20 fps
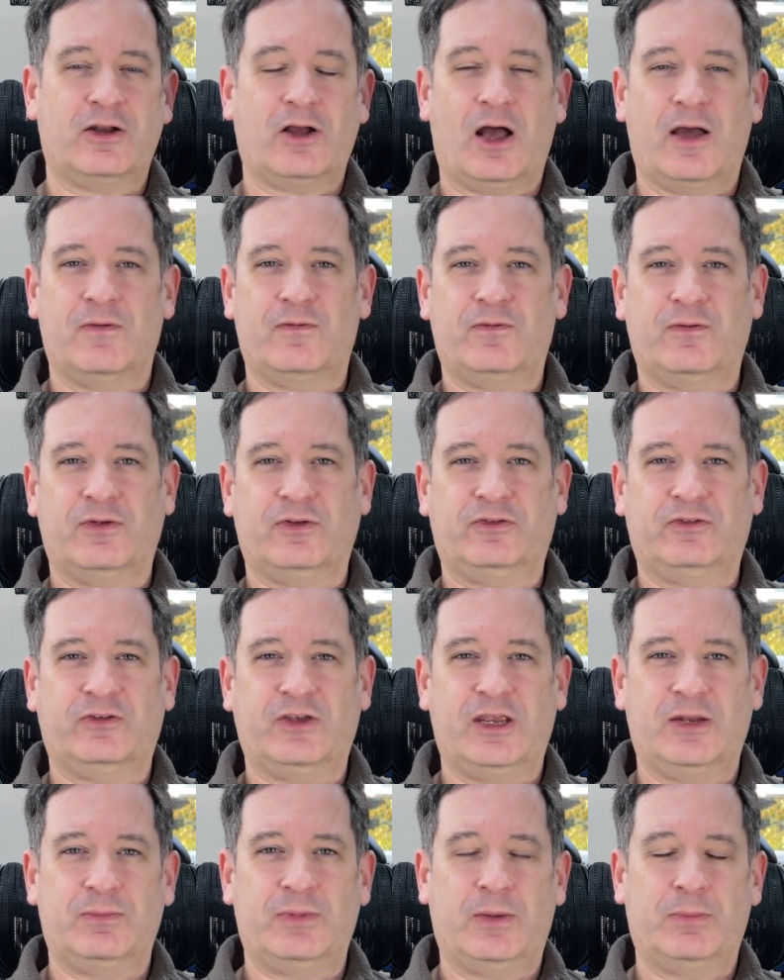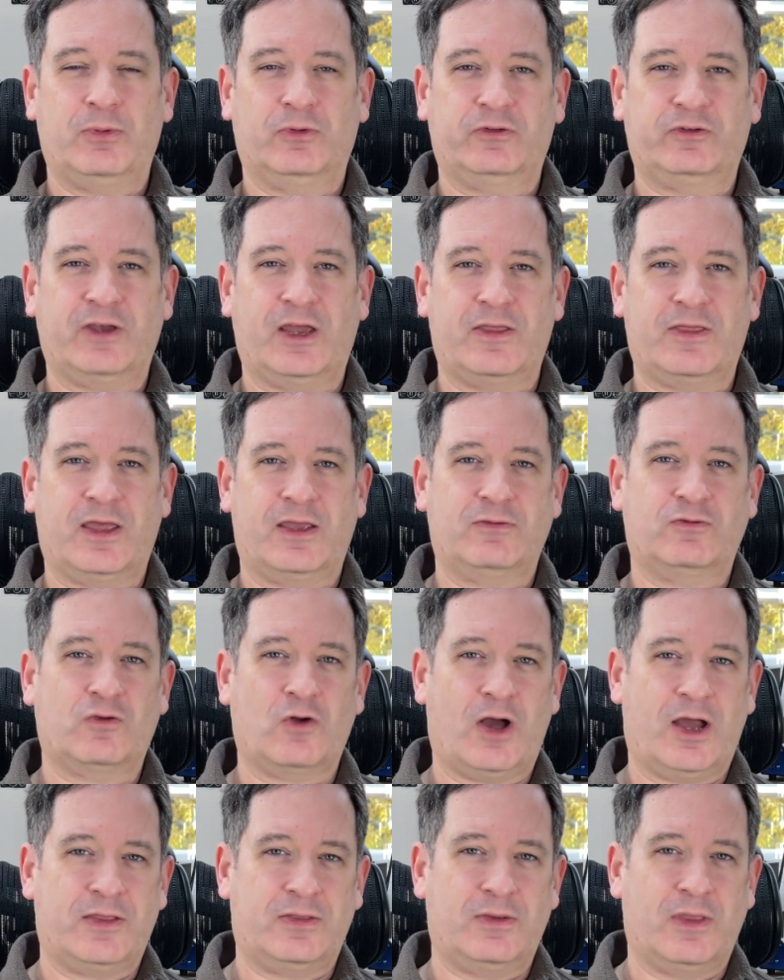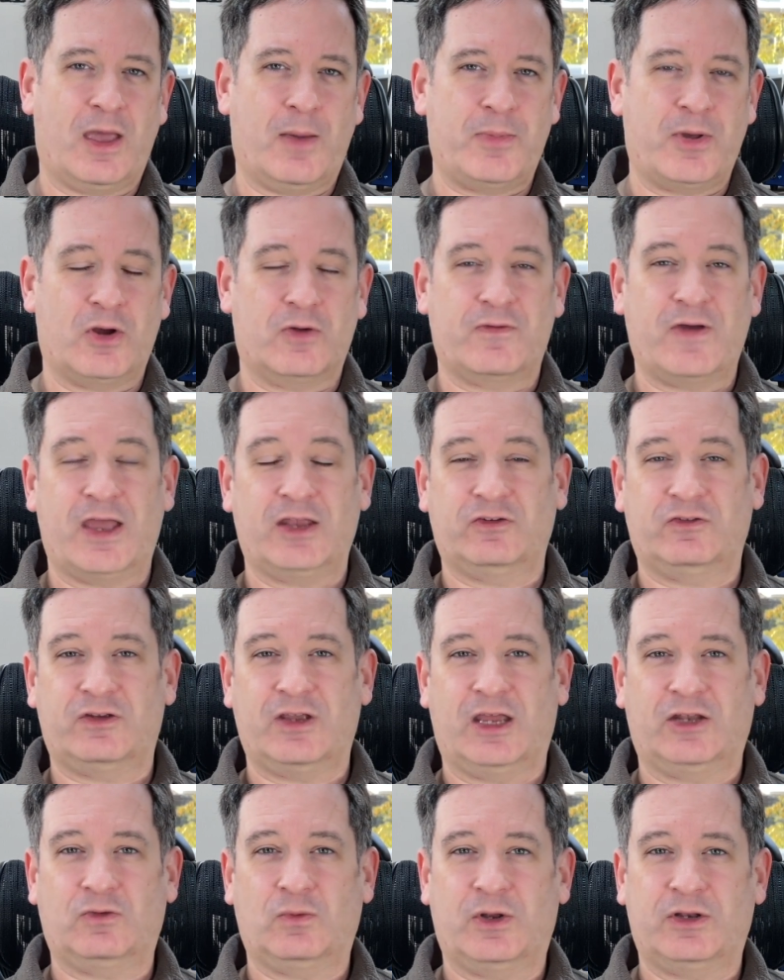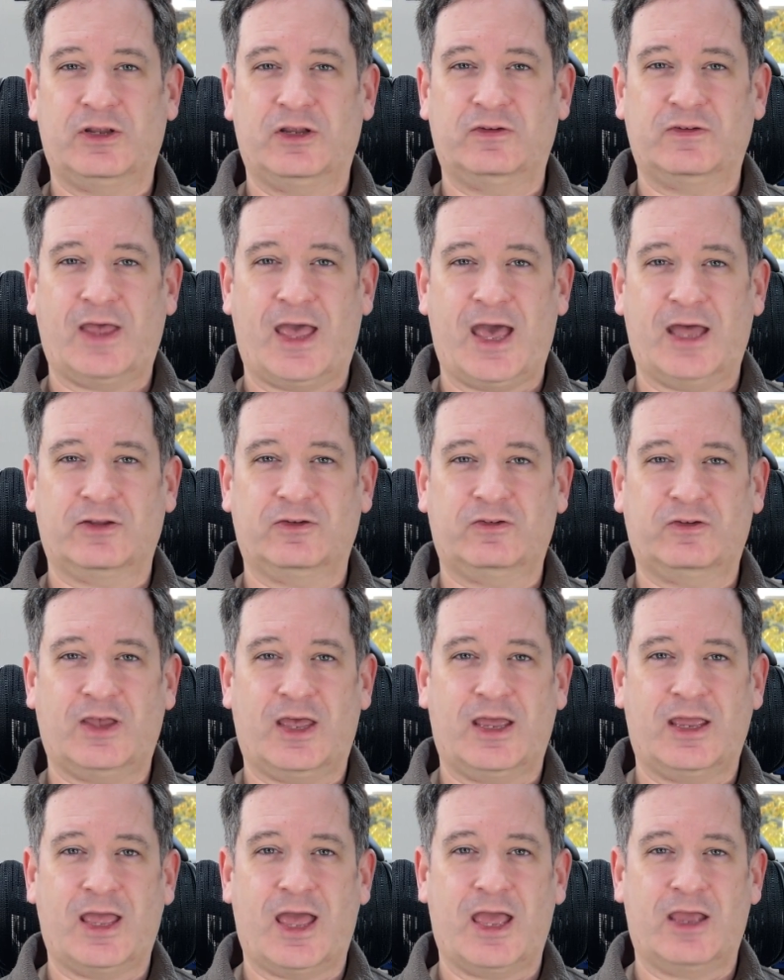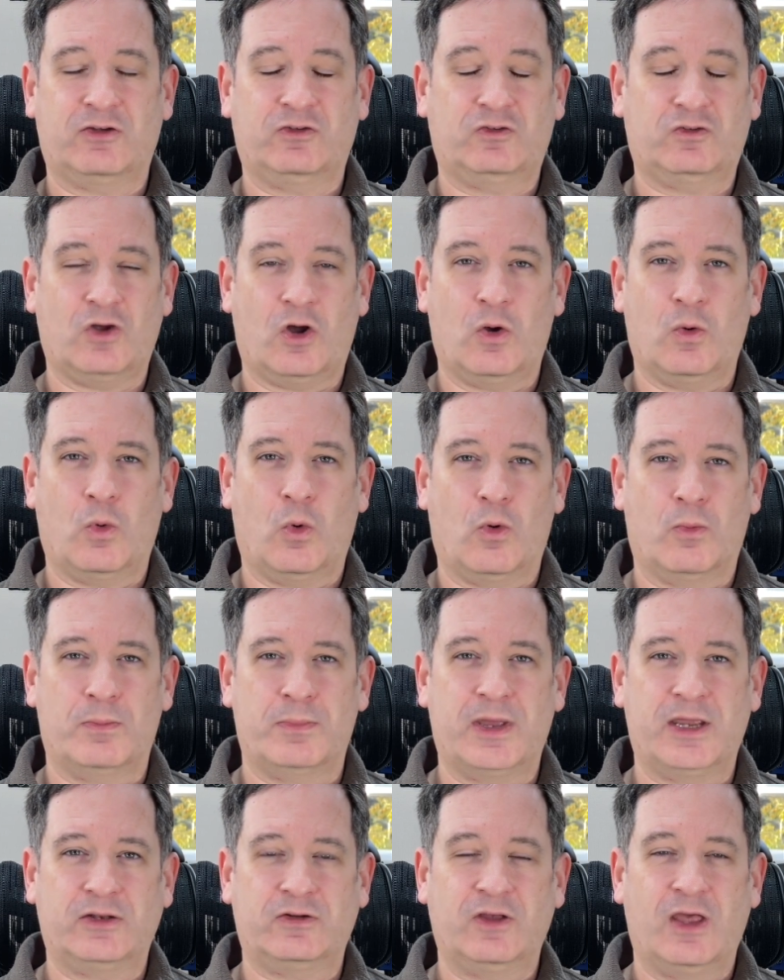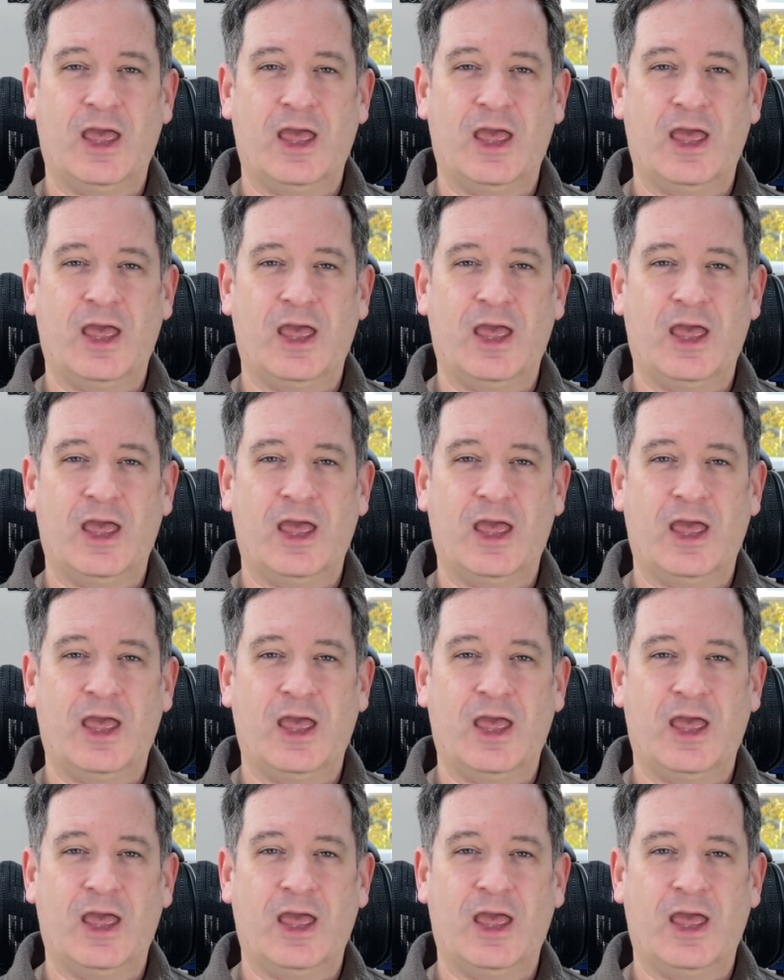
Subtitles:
I've seen people say they tried a pair of HD820s at, say, a show or meet,